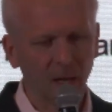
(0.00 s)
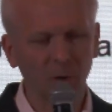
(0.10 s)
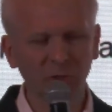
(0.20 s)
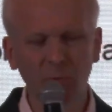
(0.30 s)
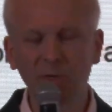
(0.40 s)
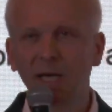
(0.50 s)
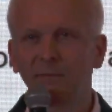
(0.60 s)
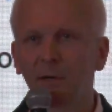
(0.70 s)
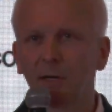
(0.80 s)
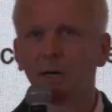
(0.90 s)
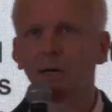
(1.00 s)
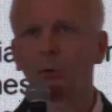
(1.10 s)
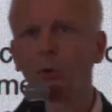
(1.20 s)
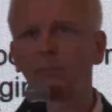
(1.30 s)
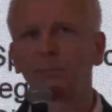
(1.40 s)
Also, we have a
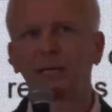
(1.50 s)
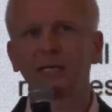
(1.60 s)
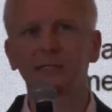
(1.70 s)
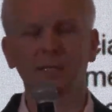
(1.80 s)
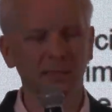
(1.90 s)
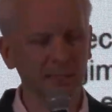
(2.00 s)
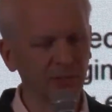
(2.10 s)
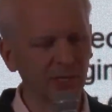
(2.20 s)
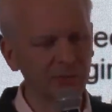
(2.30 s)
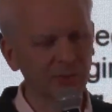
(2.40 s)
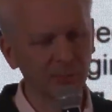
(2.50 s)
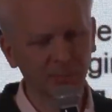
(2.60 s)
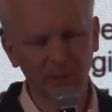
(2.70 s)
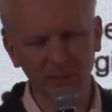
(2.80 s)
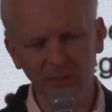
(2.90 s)
law in place on the industrial
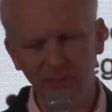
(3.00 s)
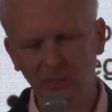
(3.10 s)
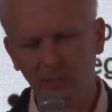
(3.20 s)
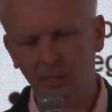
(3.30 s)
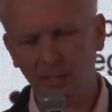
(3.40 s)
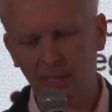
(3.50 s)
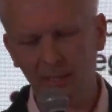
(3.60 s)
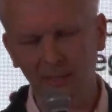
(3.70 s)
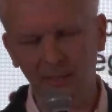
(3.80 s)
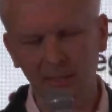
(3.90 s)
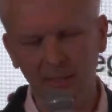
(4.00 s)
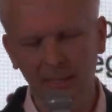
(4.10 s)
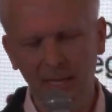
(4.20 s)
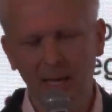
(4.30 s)
parks, and the